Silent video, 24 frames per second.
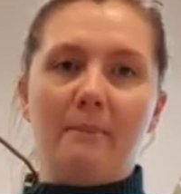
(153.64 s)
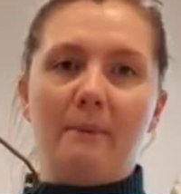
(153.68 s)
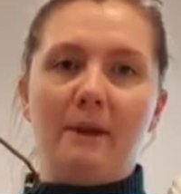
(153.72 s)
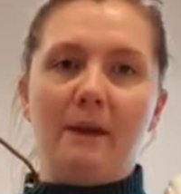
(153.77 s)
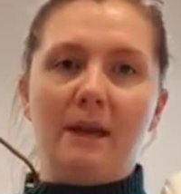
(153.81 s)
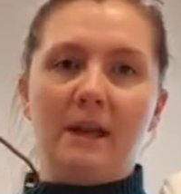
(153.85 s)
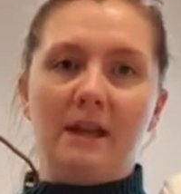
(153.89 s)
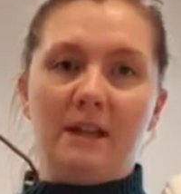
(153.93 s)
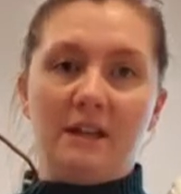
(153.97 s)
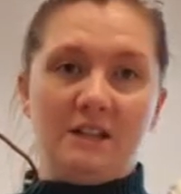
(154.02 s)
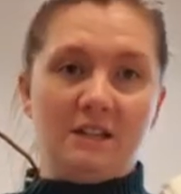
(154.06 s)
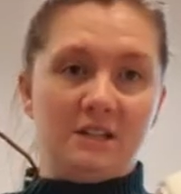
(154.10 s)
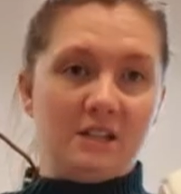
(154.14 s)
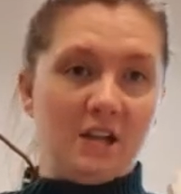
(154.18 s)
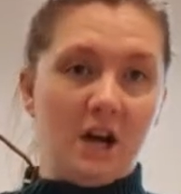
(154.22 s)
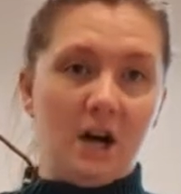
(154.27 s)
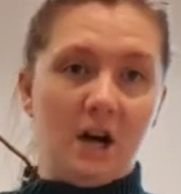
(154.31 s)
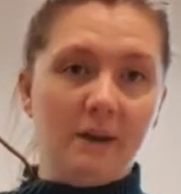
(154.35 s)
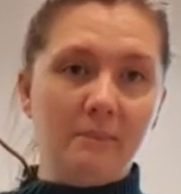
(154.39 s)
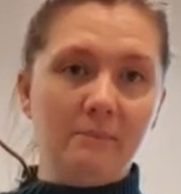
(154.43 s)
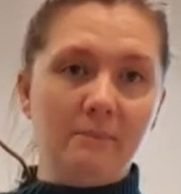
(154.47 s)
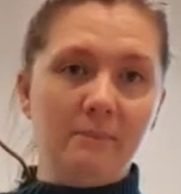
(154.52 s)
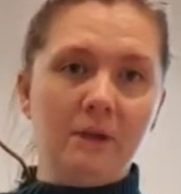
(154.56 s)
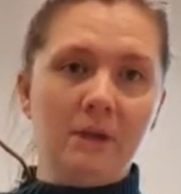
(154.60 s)
in
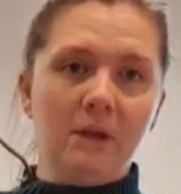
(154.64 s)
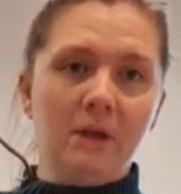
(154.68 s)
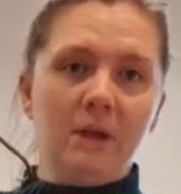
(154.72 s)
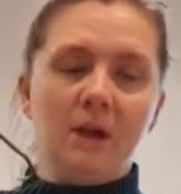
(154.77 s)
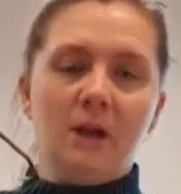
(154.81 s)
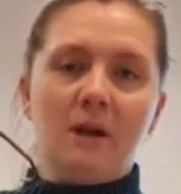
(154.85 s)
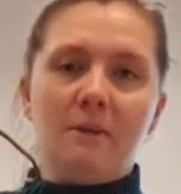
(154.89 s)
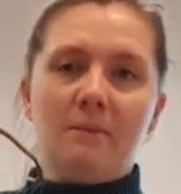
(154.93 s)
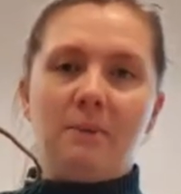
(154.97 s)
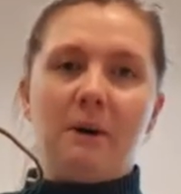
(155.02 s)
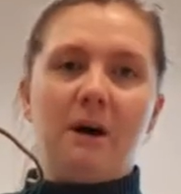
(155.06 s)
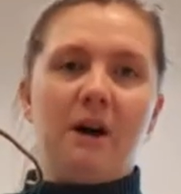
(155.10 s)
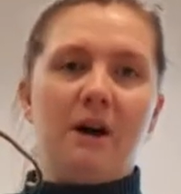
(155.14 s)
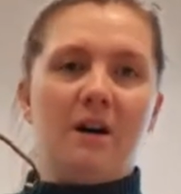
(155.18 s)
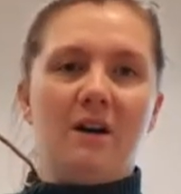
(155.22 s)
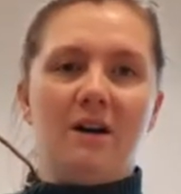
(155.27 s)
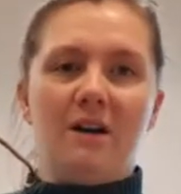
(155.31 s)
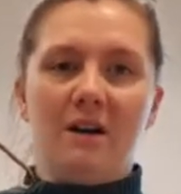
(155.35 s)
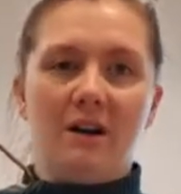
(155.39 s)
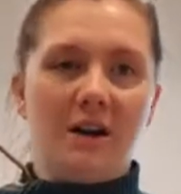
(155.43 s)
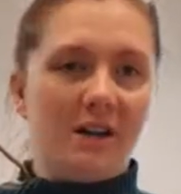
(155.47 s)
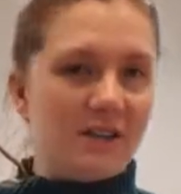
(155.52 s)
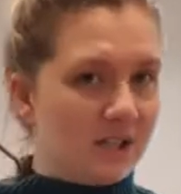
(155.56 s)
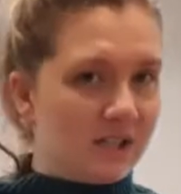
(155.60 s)
time, but
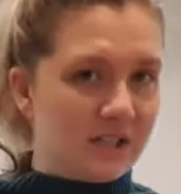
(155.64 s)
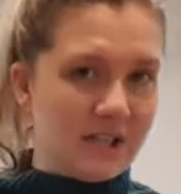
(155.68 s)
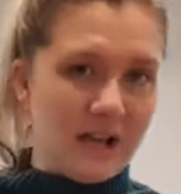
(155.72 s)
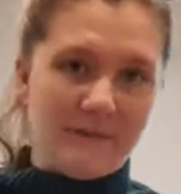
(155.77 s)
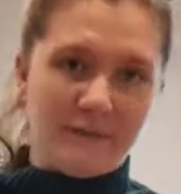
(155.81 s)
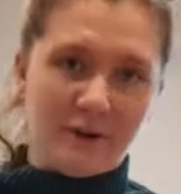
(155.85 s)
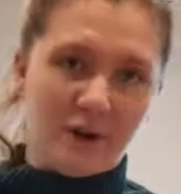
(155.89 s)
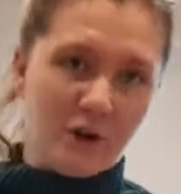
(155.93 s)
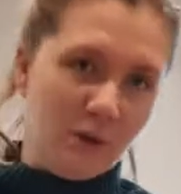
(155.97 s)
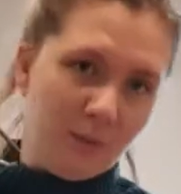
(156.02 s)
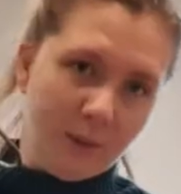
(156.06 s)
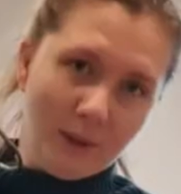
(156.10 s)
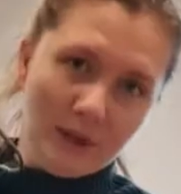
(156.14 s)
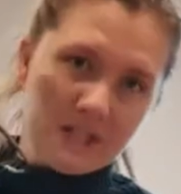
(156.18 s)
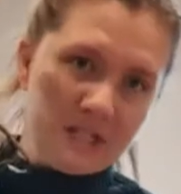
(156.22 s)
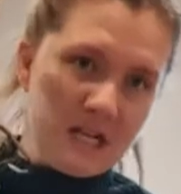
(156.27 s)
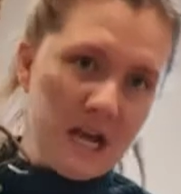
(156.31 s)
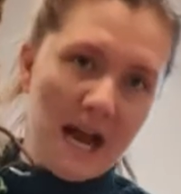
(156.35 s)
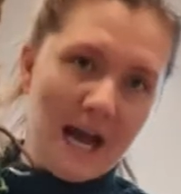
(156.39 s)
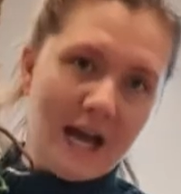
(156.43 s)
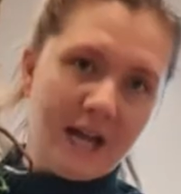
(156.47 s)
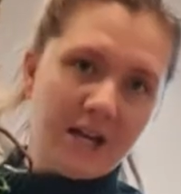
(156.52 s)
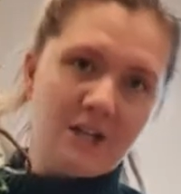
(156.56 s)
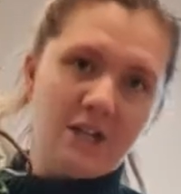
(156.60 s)
I just haven't got one to
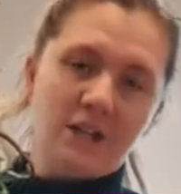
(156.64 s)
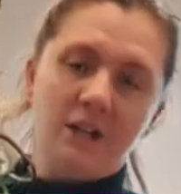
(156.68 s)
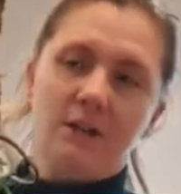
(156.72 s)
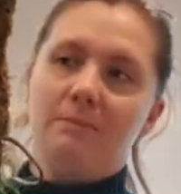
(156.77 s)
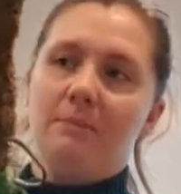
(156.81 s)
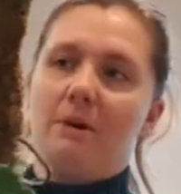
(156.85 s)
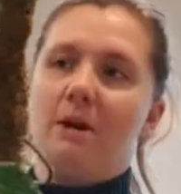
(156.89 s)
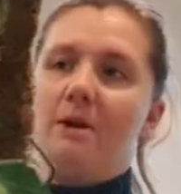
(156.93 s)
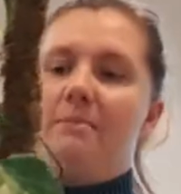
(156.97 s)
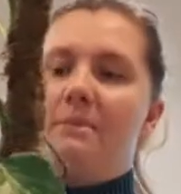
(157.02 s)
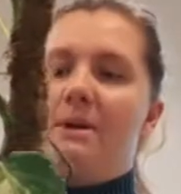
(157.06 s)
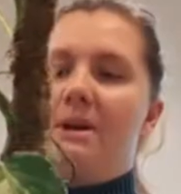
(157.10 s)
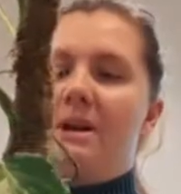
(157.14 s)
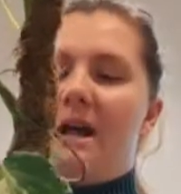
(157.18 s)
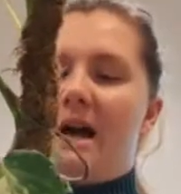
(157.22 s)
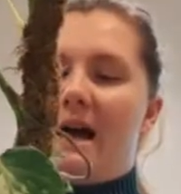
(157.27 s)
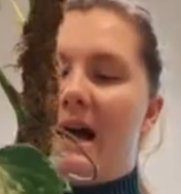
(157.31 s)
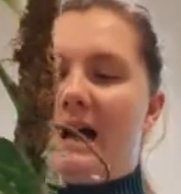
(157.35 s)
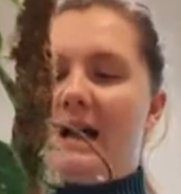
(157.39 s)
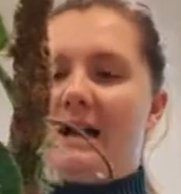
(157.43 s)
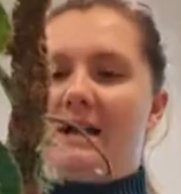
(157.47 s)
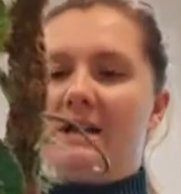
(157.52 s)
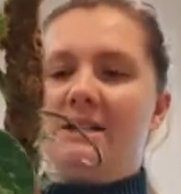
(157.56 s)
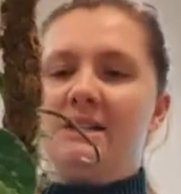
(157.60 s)
hand at the moment,
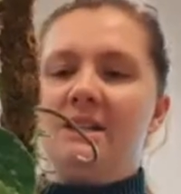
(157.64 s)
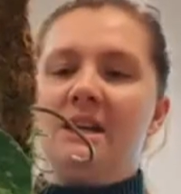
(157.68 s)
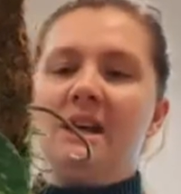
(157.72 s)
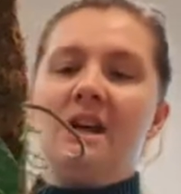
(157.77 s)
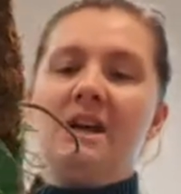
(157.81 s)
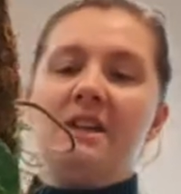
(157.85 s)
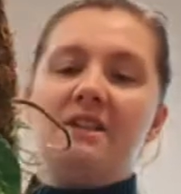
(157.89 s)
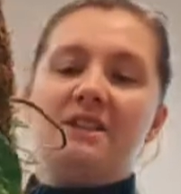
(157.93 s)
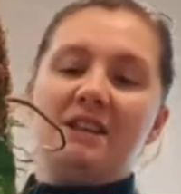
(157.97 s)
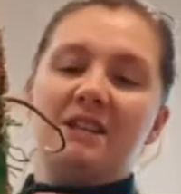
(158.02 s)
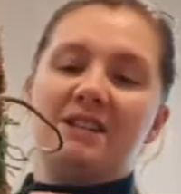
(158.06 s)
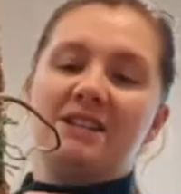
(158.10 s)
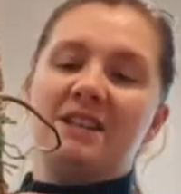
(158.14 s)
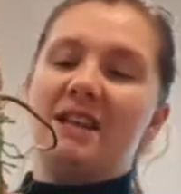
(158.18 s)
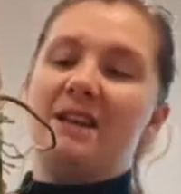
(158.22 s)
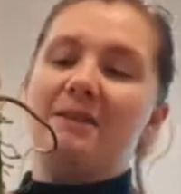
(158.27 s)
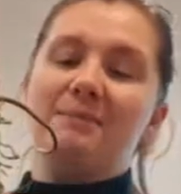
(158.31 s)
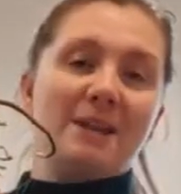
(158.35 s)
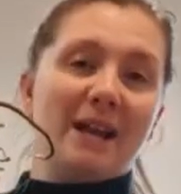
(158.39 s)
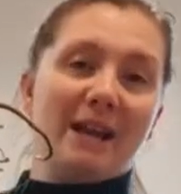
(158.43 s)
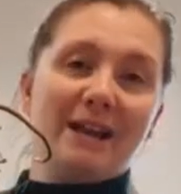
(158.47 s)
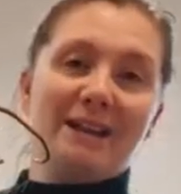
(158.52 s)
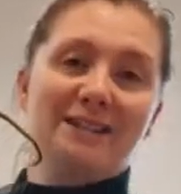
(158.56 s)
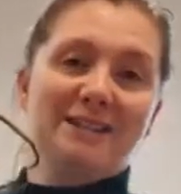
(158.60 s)
and this keeps
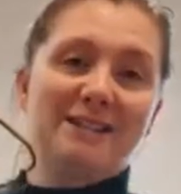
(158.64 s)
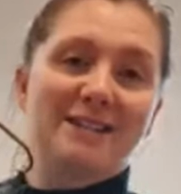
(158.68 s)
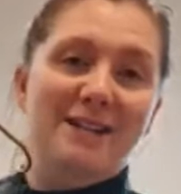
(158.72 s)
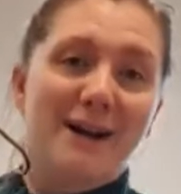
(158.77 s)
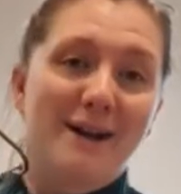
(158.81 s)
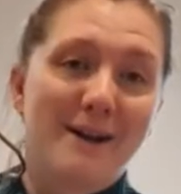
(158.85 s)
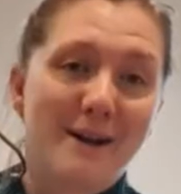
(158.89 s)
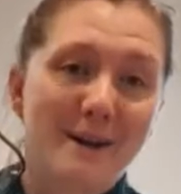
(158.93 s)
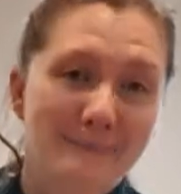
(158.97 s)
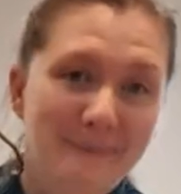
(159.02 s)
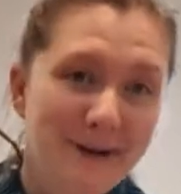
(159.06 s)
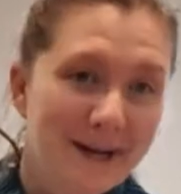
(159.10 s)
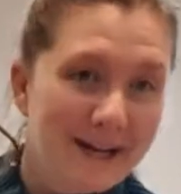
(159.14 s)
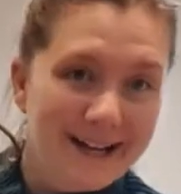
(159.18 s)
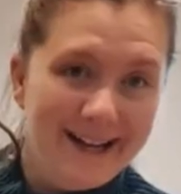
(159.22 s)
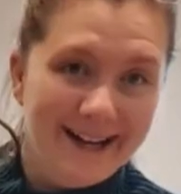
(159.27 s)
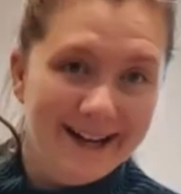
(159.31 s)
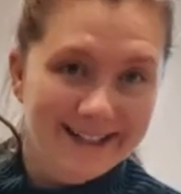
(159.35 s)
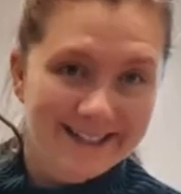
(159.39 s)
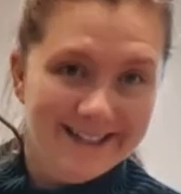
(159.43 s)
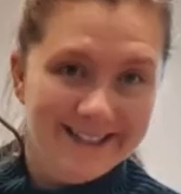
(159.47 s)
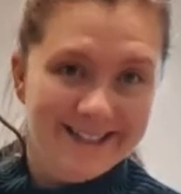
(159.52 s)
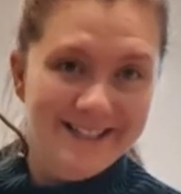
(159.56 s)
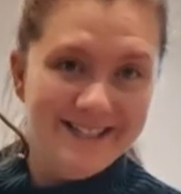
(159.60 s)
getting stuck on my
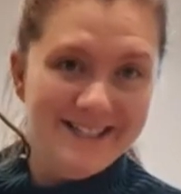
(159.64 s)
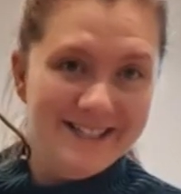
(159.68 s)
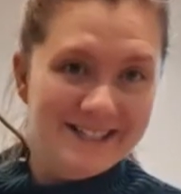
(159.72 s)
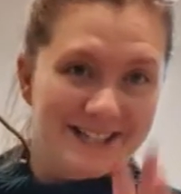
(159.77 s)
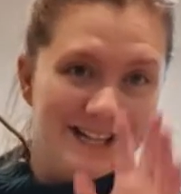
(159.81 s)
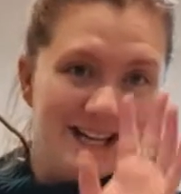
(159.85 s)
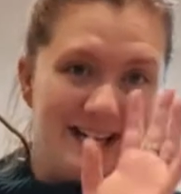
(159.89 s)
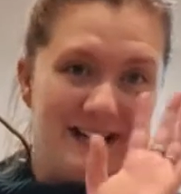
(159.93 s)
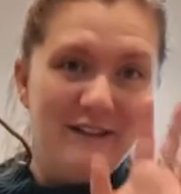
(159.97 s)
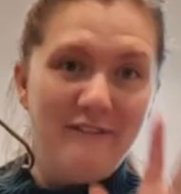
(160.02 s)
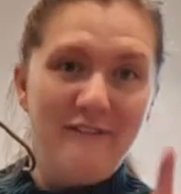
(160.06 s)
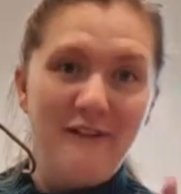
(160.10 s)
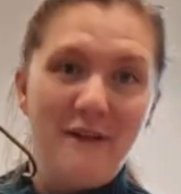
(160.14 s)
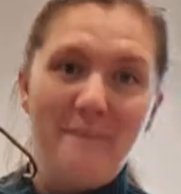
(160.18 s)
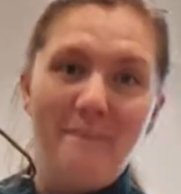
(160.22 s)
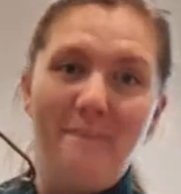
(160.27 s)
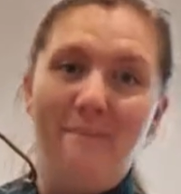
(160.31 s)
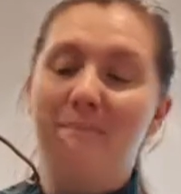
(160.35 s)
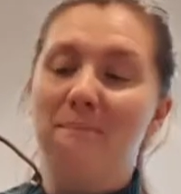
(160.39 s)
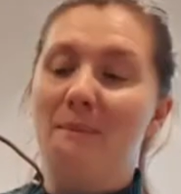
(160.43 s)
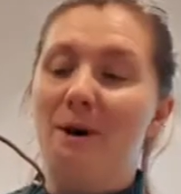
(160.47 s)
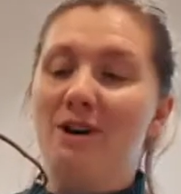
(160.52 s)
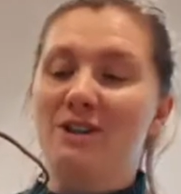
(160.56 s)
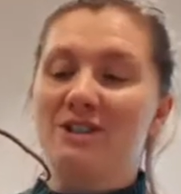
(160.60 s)
curtains and leaving
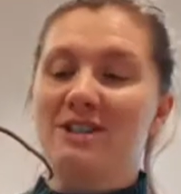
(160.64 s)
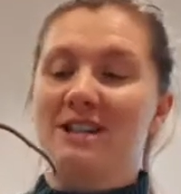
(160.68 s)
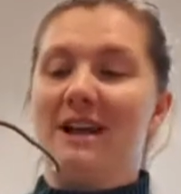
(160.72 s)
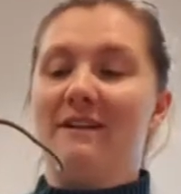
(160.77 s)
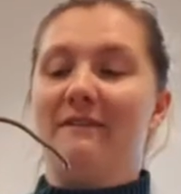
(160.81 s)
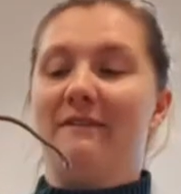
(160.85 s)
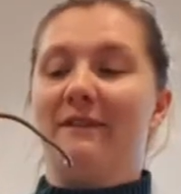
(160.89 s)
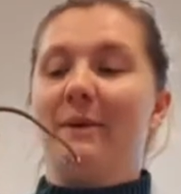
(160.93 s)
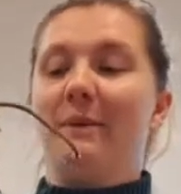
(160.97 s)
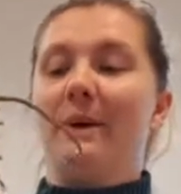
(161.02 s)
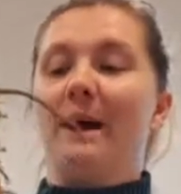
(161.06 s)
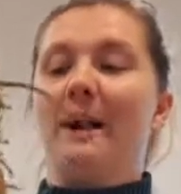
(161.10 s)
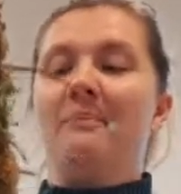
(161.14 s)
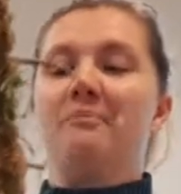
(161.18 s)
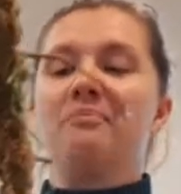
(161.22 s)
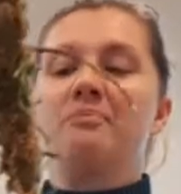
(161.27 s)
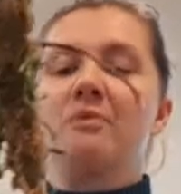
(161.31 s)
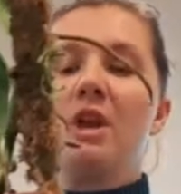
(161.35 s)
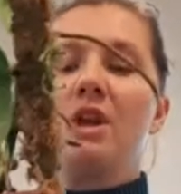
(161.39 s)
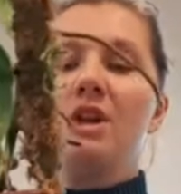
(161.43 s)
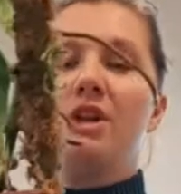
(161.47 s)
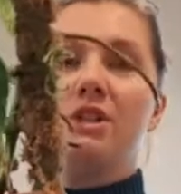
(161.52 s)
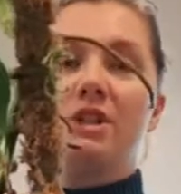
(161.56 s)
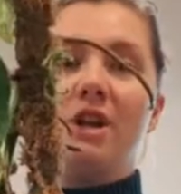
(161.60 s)
moss everywhere.
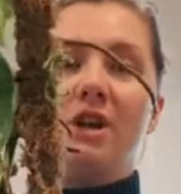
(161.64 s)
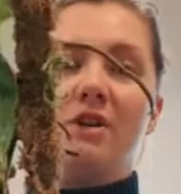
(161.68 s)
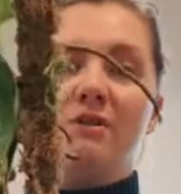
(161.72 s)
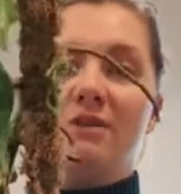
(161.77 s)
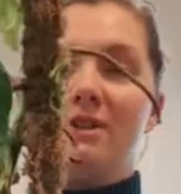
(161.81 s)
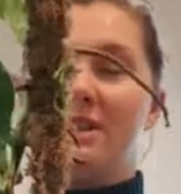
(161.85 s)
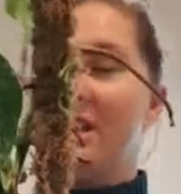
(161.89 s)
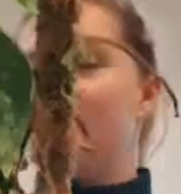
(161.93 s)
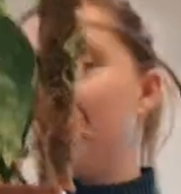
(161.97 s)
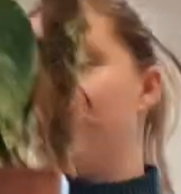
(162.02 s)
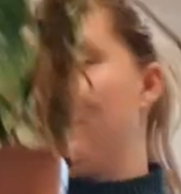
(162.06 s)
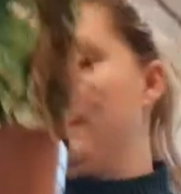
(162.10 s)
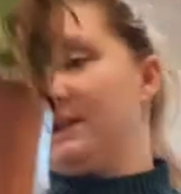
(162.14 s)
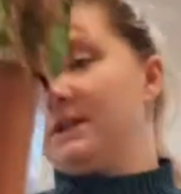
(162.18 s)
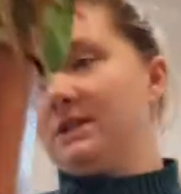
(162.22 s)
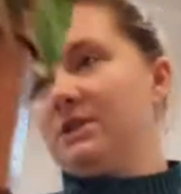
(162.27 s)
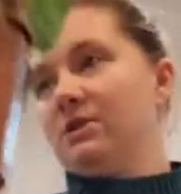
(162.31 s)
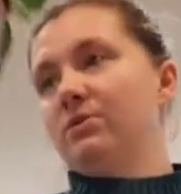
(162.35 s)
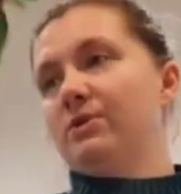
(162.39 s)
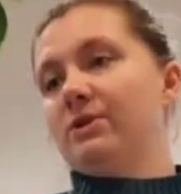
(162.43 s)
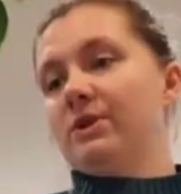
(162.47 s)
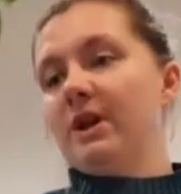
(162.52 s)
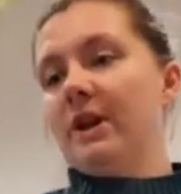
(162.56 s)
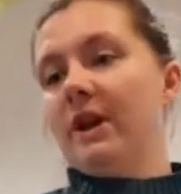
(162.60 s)
So this one's
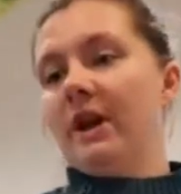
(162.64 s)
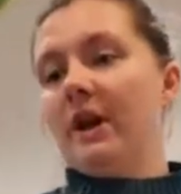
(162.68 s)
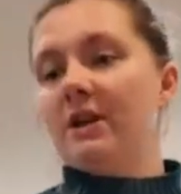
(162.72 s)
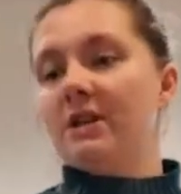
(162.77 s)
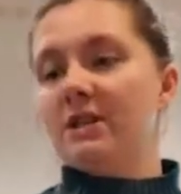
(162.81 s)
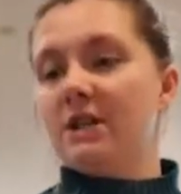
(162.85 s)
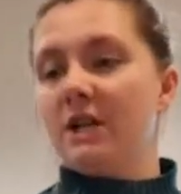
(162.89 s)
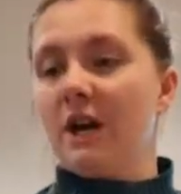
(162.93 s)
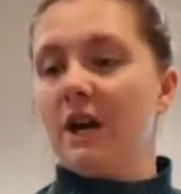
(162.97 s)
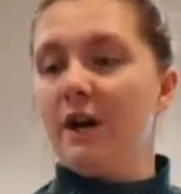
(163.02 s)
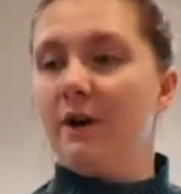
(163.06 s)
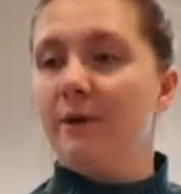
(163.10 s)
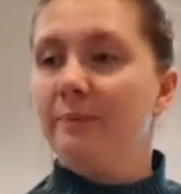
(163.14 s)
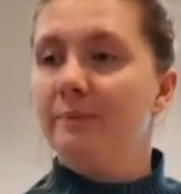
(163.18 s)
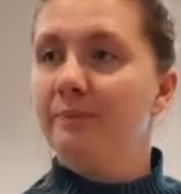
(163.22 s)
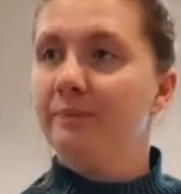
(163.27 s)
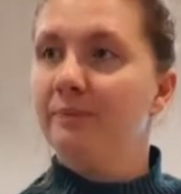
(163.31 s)
also going to go,